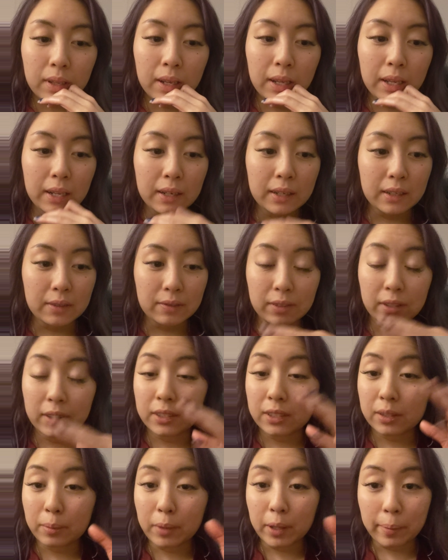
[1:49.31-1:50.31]
I've
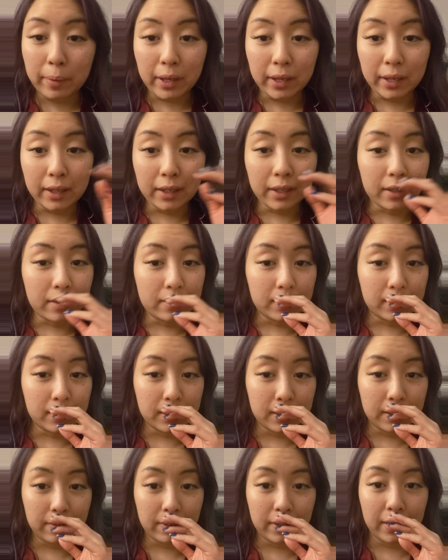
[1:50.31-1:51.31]
looked at my bank accounts
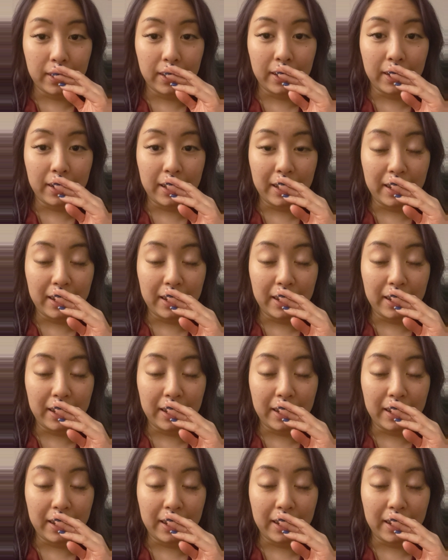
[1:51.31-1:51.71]
and everything,